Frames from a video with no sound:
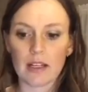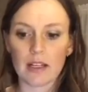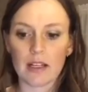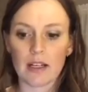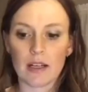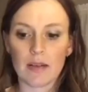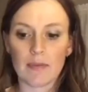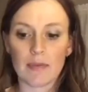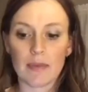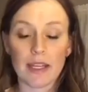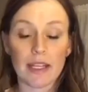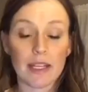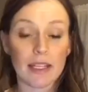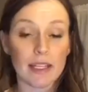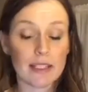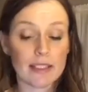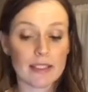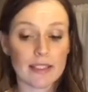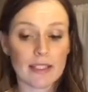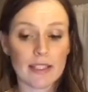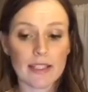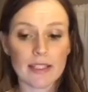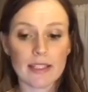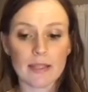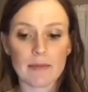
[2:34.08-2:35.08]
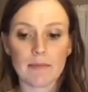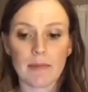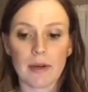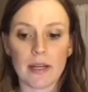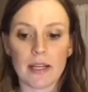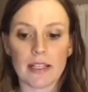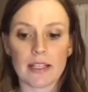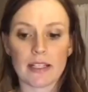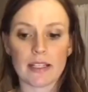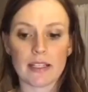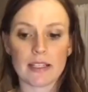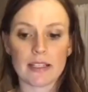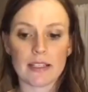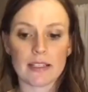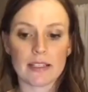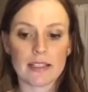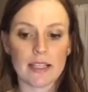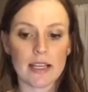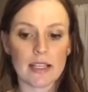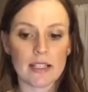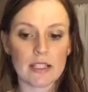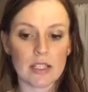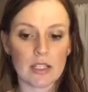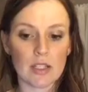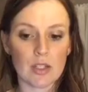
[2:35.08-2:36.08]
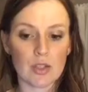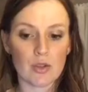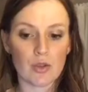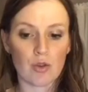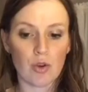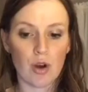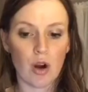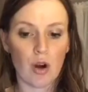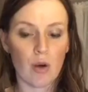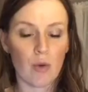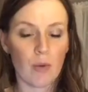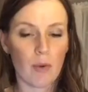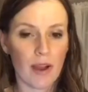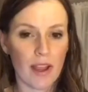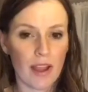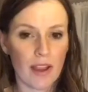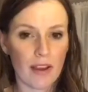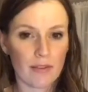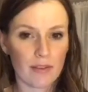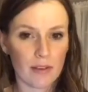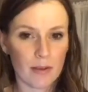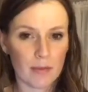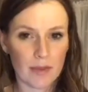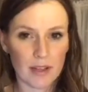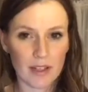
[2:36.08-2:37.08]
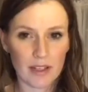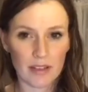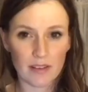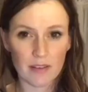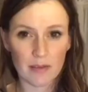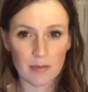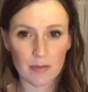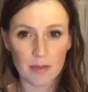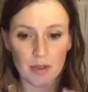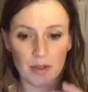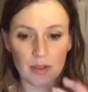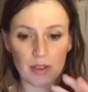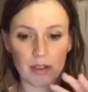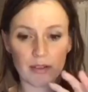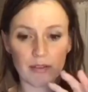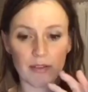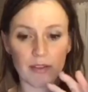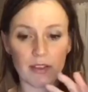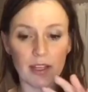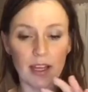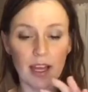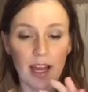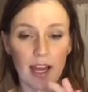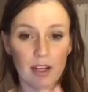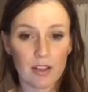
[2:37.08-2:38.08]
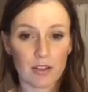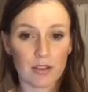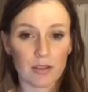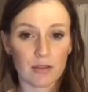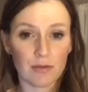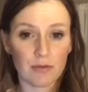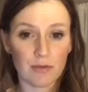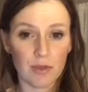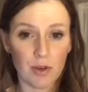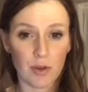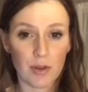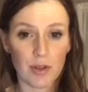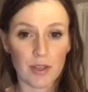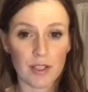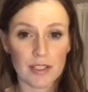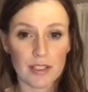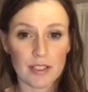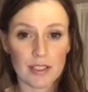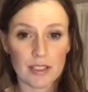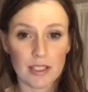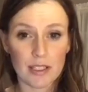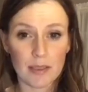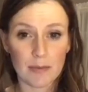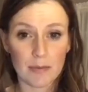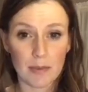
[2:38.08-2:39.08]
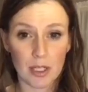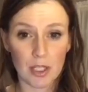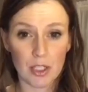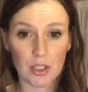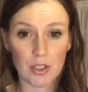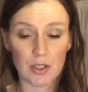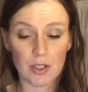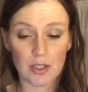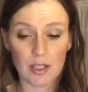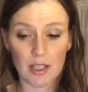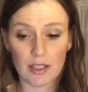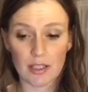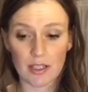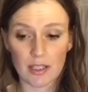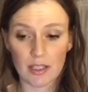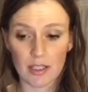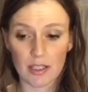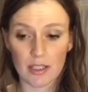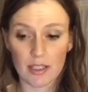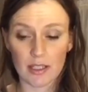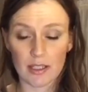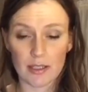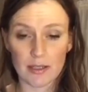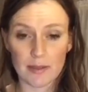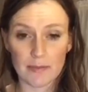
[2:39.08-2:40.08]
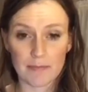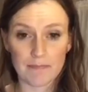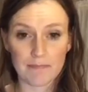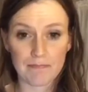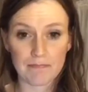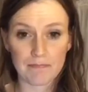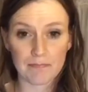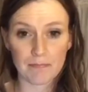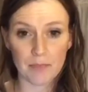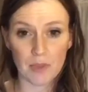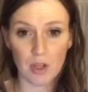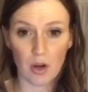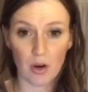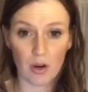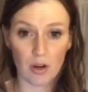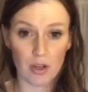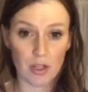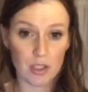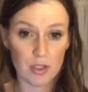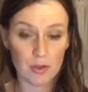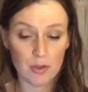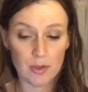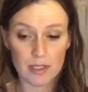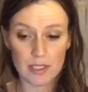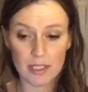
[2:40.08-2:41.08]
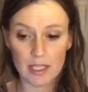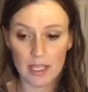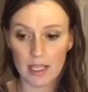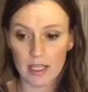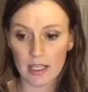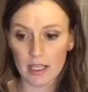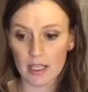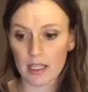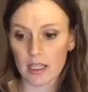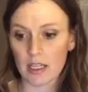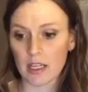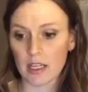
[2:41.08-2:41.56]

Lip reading: It exists, but it doesn't draw away from any of the beauty of the actual focus to the picture that the artist was taking.